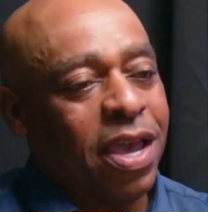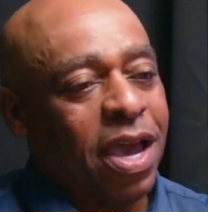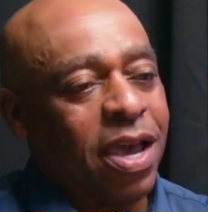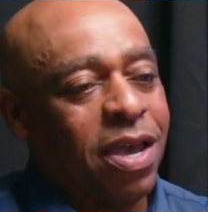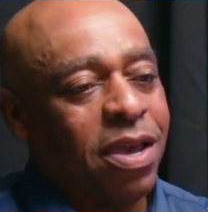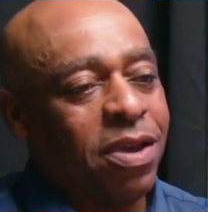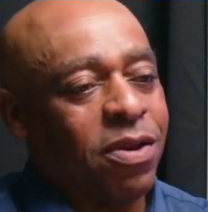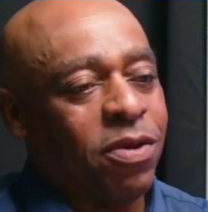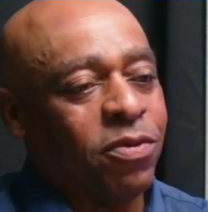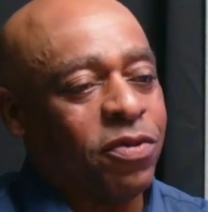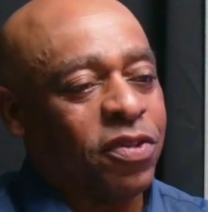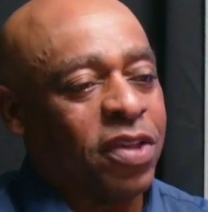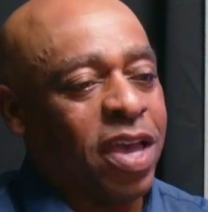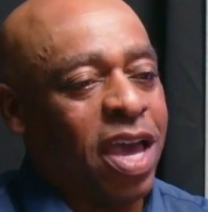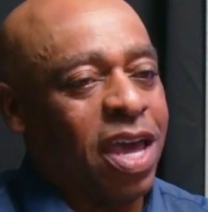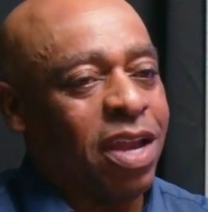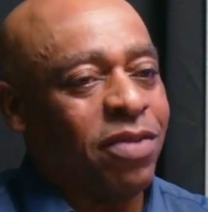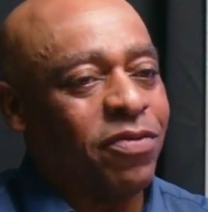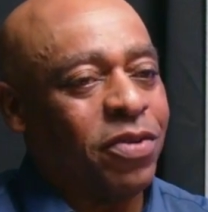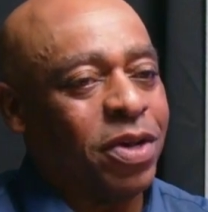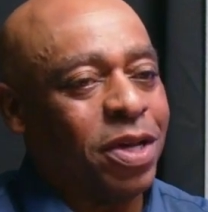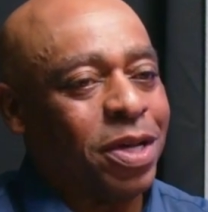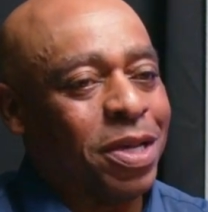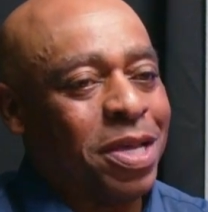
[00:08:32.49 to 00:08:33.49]
I, I was kind
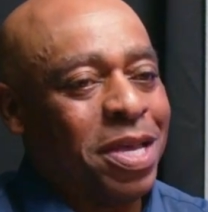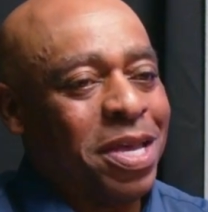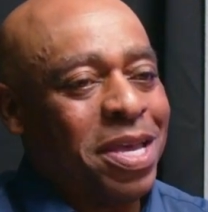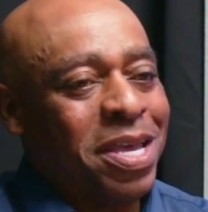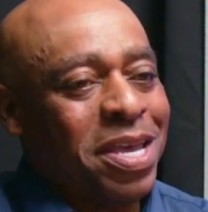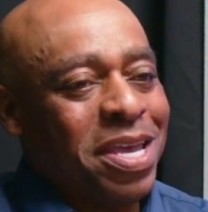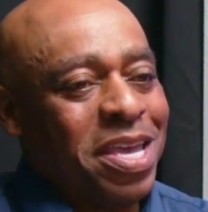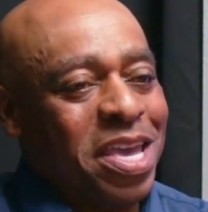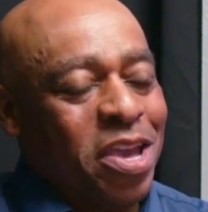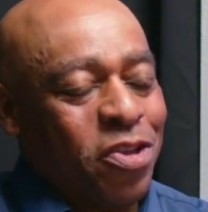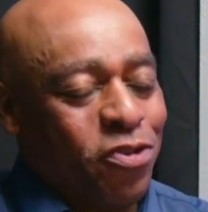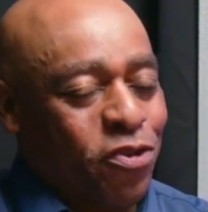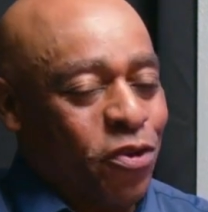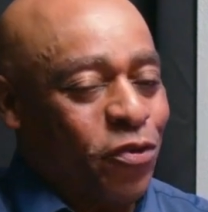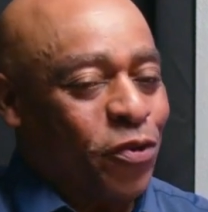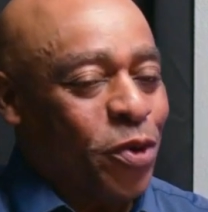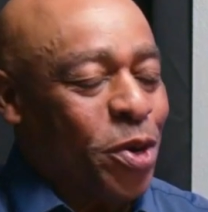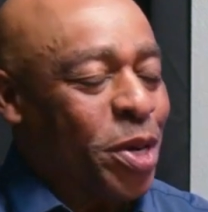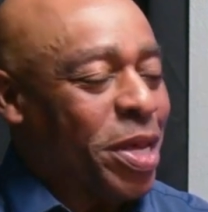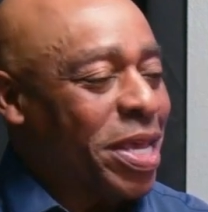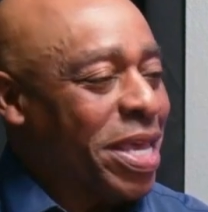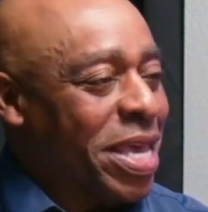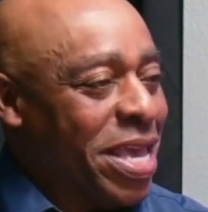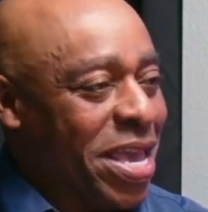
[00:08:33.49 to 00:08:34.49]
of a
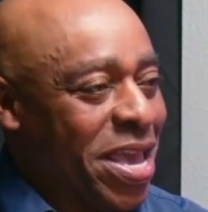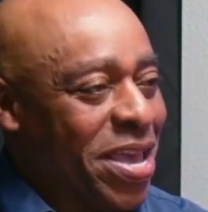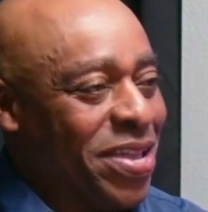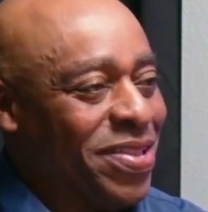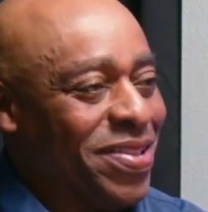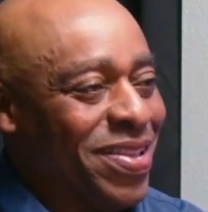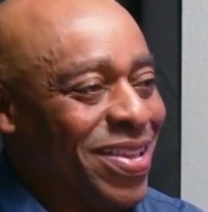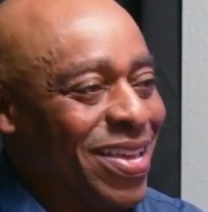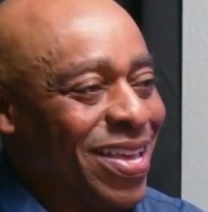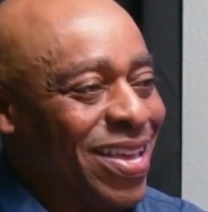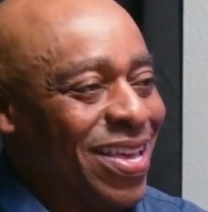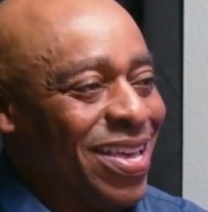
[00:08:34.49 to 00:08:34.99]
introverted kid,